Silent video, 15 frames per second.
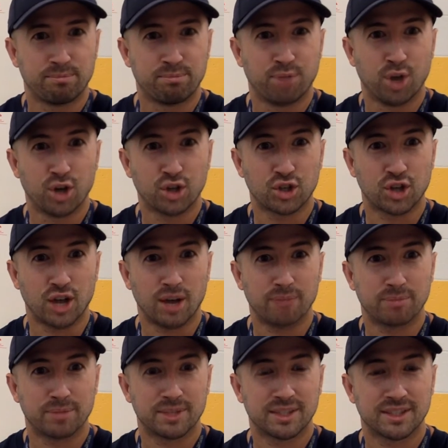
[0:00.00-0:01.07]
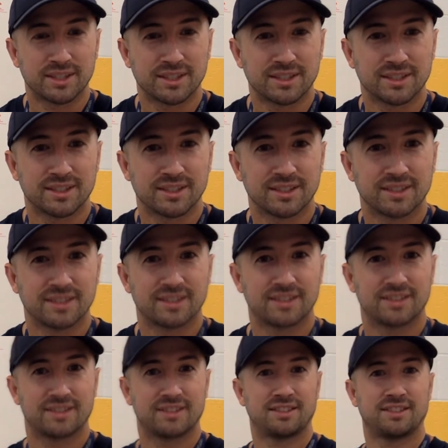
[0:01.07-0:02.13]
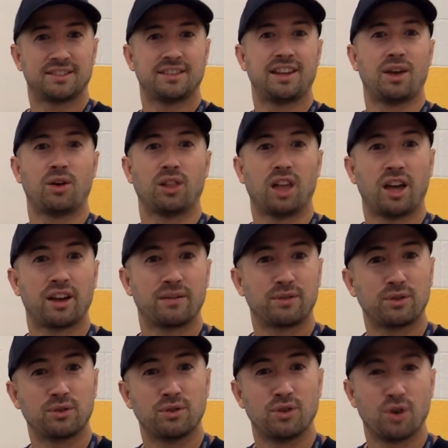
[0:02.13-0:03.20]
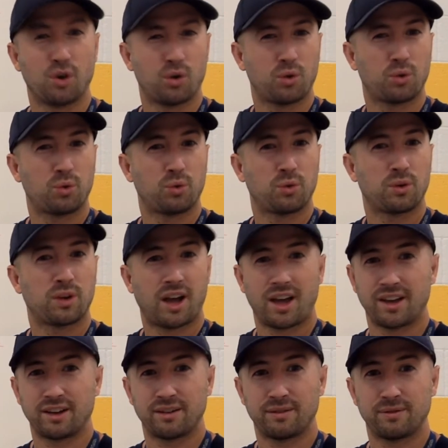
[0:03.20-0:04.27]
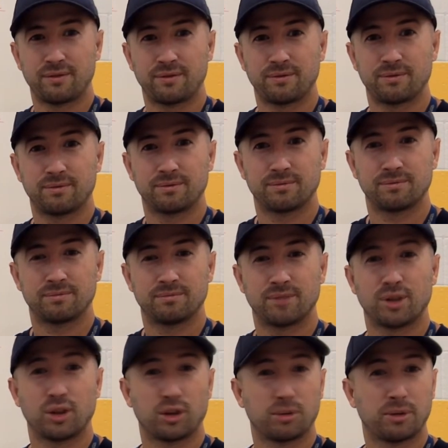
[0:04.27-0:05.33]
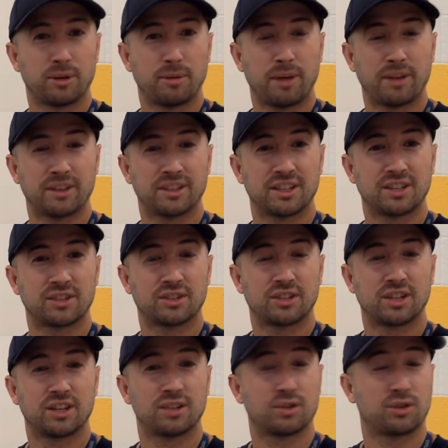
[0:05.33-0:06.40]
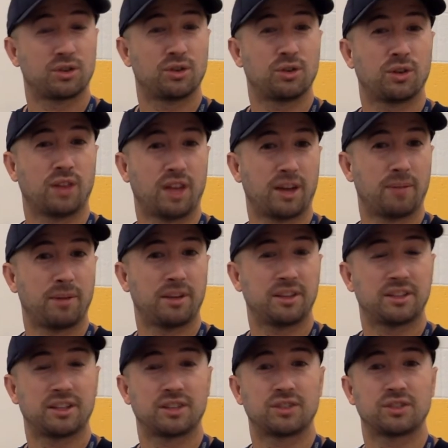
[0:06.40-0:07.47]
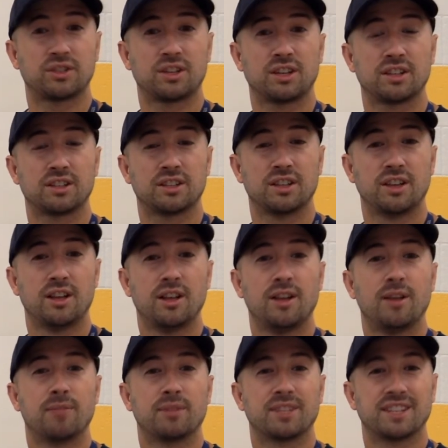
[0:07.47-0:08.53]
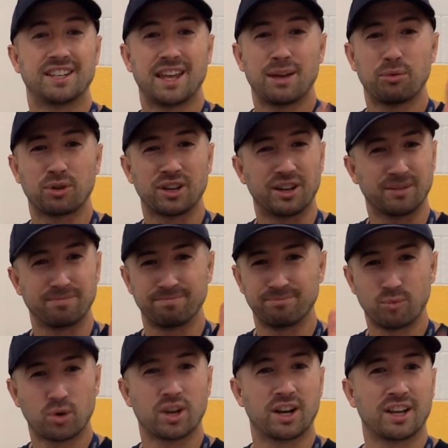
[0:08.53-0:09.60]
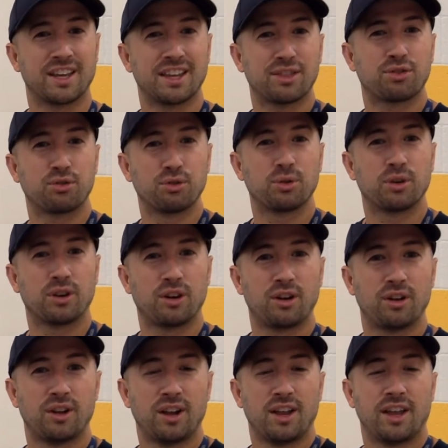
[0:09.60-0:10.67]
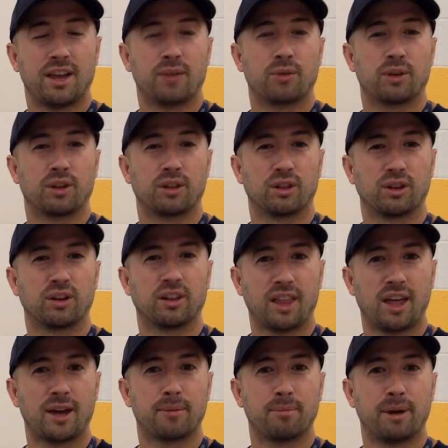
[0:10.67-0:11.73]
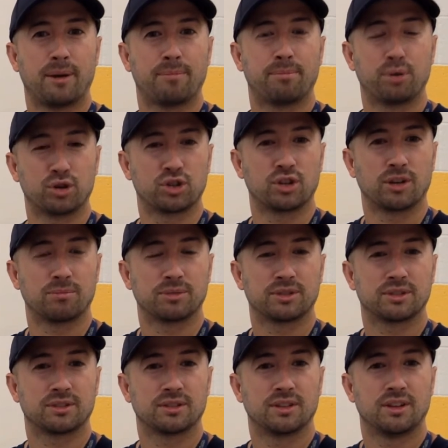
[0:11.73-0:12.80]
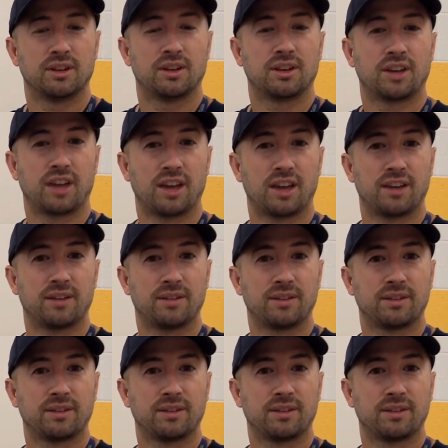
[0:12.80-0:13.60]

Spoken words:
push-ups. Now, a lot of you know kind of a little bit about this exercise, or you know a lot about this exercise. But today we're gonna get through it all, and we're gonna learn a lot about push-ups. Okay?